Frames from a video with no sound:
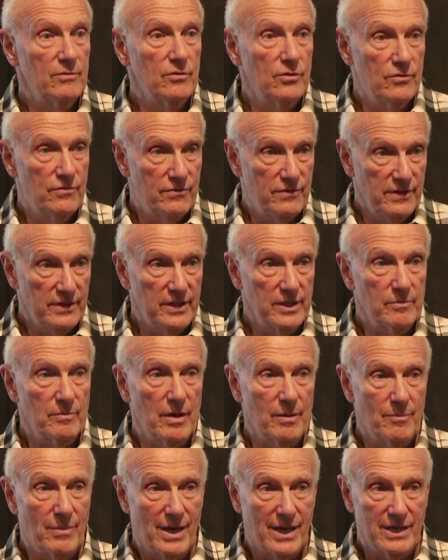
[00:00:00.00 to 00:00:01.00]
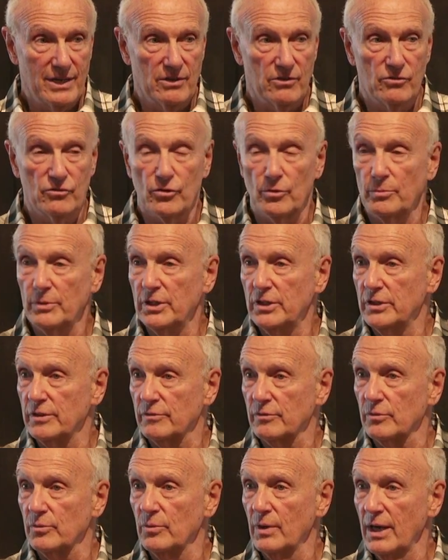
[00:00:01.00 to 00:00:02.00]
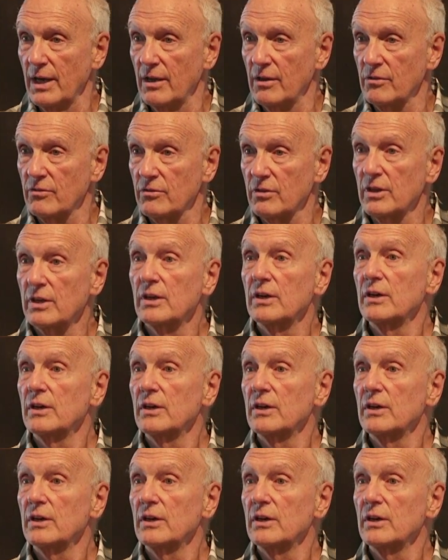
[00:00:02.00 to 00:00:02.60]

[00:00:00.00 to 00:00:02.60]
and feeling my body in so many different ways